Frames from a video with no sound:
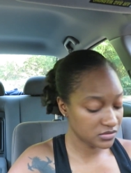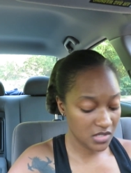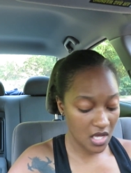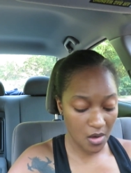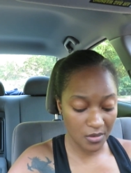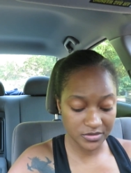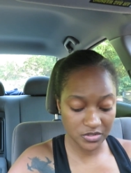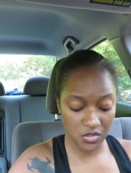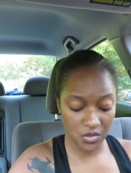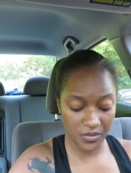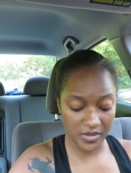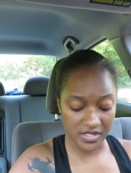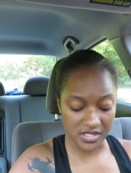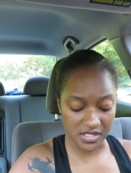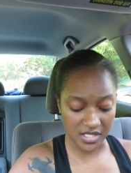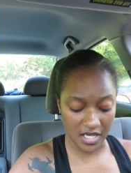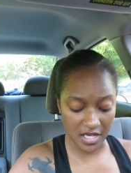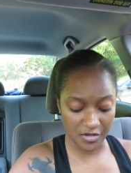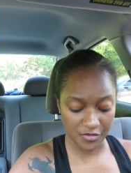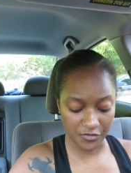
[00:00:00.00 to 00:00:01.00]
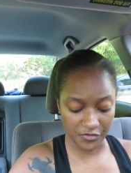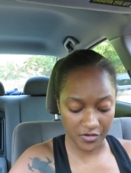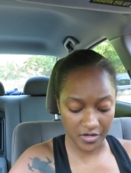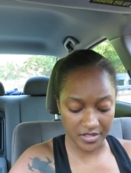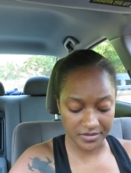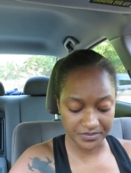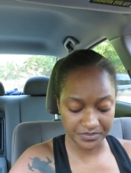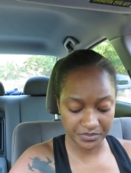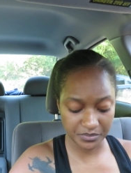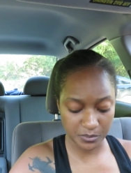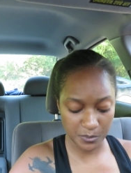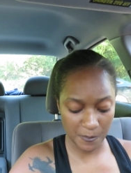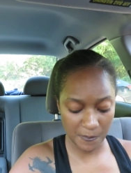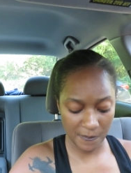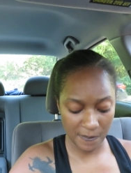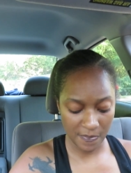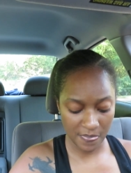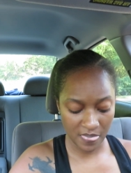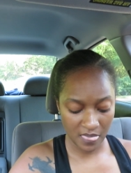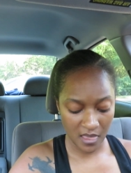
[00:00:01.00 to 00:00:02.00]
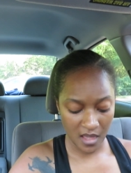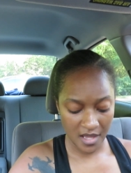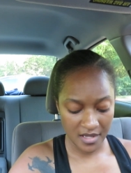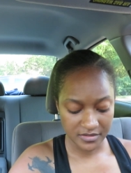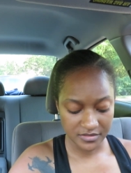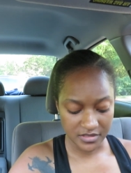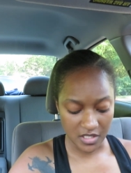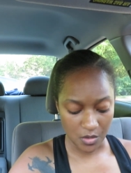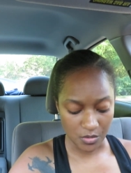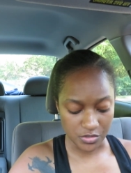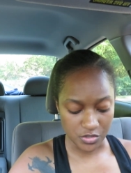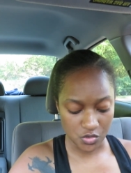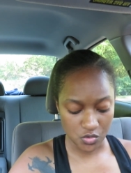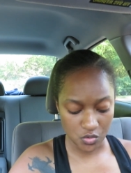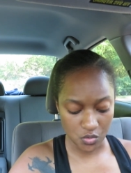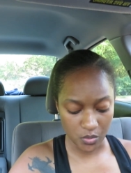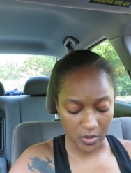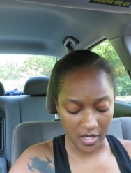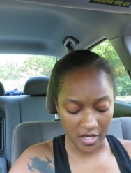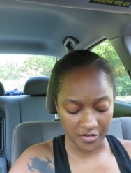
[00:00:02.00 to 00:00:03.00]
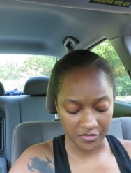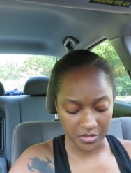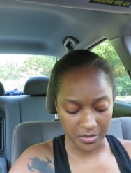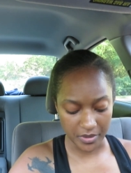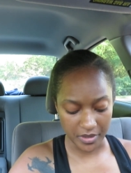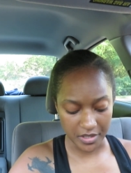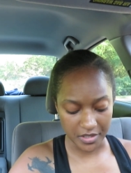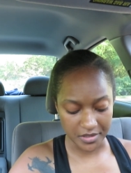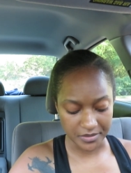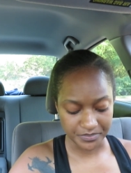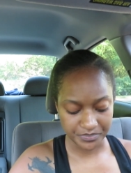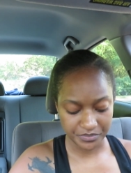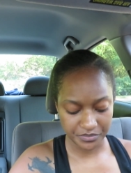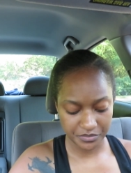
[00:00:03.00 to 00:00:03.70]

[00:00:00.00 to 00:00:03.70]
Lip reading: I was always that friend that was cool with everybody.